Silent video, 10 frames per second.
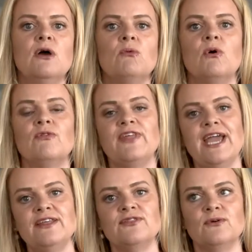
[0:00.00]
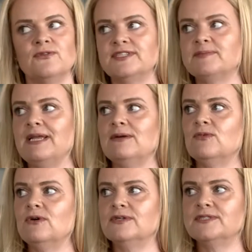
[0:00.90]
what they thought the split
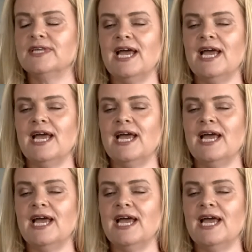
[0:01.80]
was.